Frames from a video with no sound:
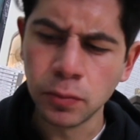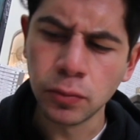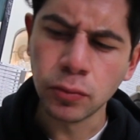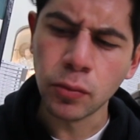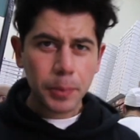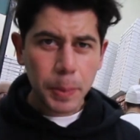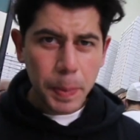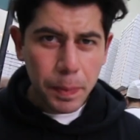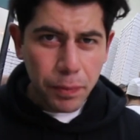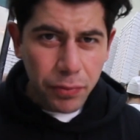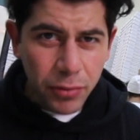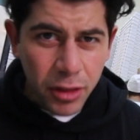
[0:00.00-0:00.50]

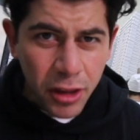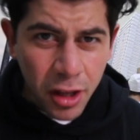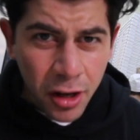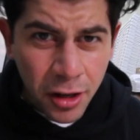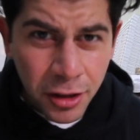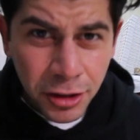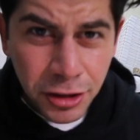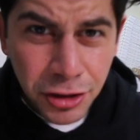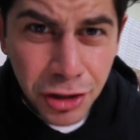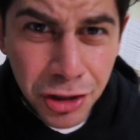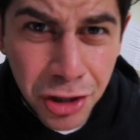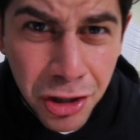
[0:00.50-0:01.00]

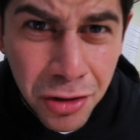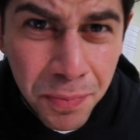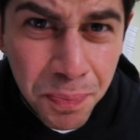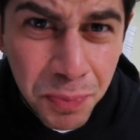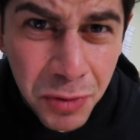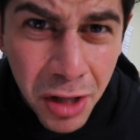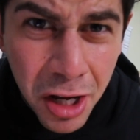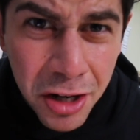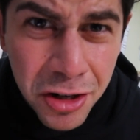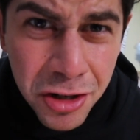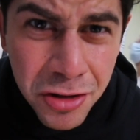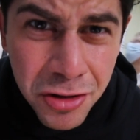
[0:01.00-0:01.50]
Mm. You know,
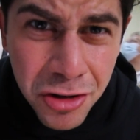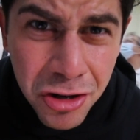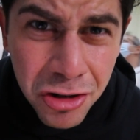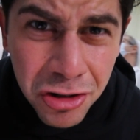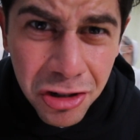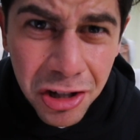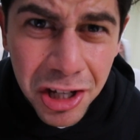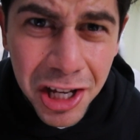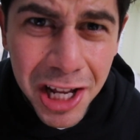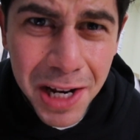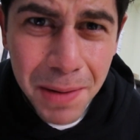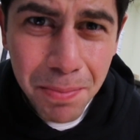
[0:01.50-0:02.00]
I don't
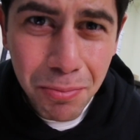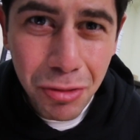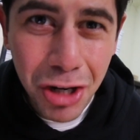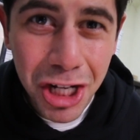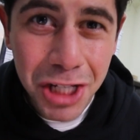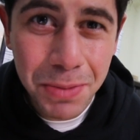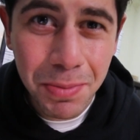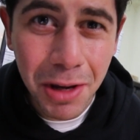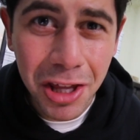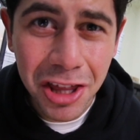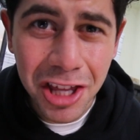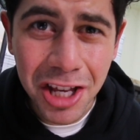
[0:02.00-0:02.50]
usually get
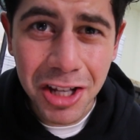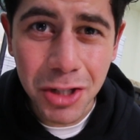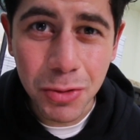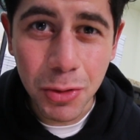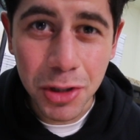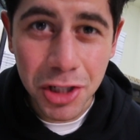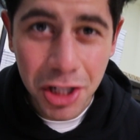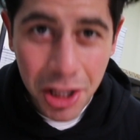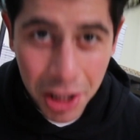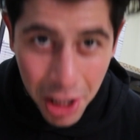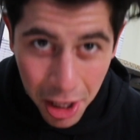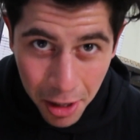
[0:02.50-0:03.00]
impressed by things
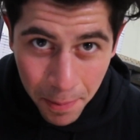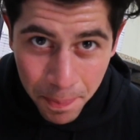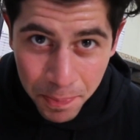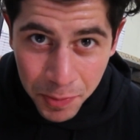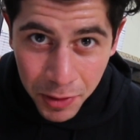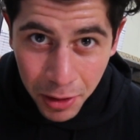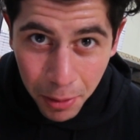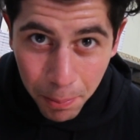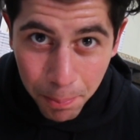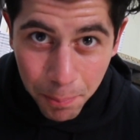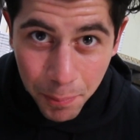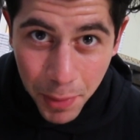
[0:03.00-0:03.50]
which are the
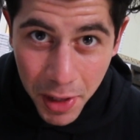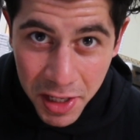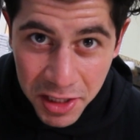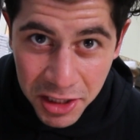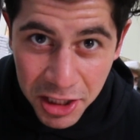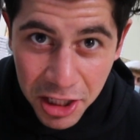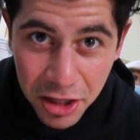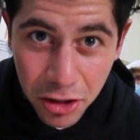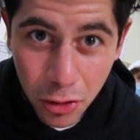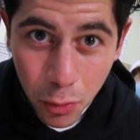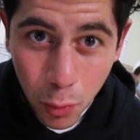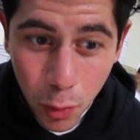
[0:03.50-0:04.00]

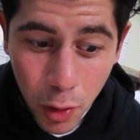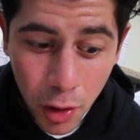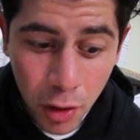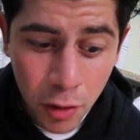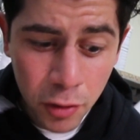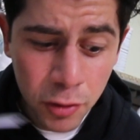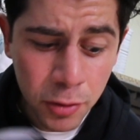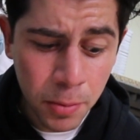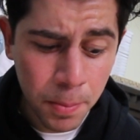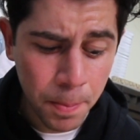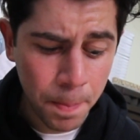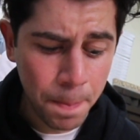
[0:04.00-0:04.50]
best in the
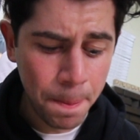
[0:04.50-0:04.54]
world,